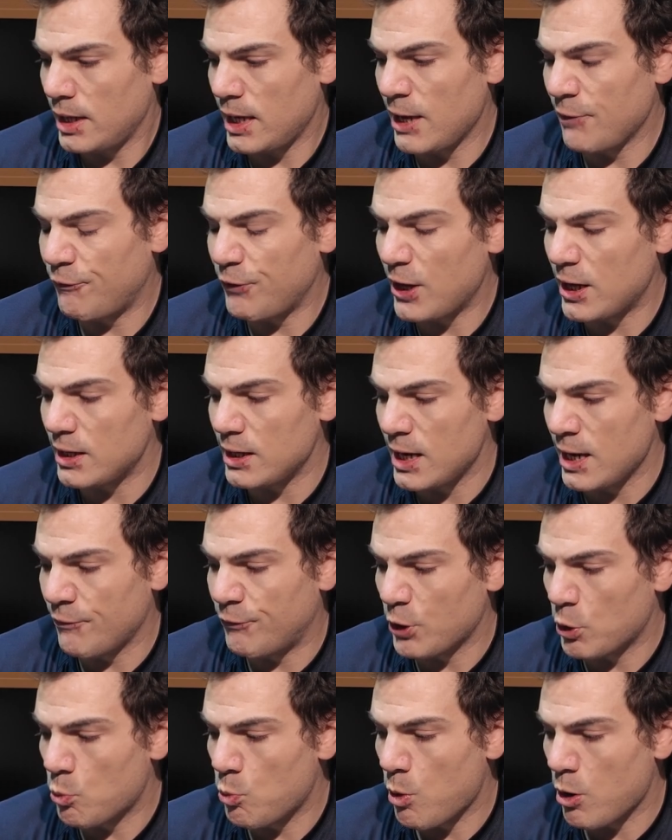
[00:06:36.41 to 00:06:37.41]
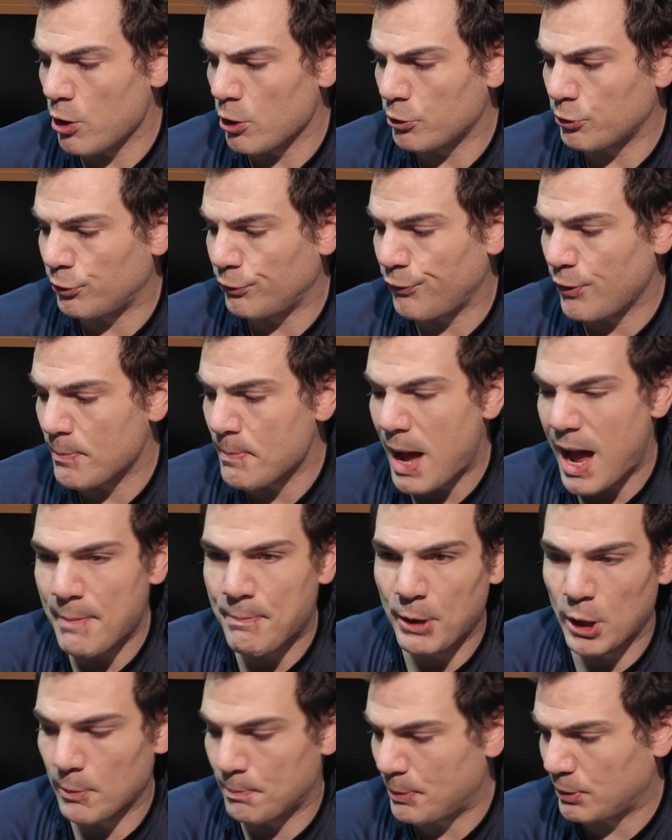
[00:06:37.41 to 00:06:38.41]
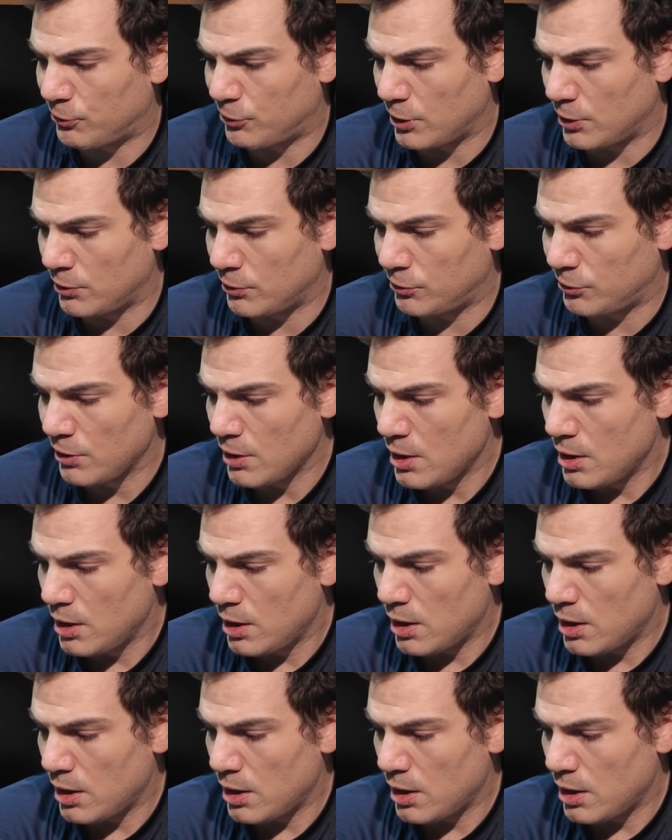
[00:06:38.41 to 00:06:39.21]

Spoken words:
If it works for my purposes,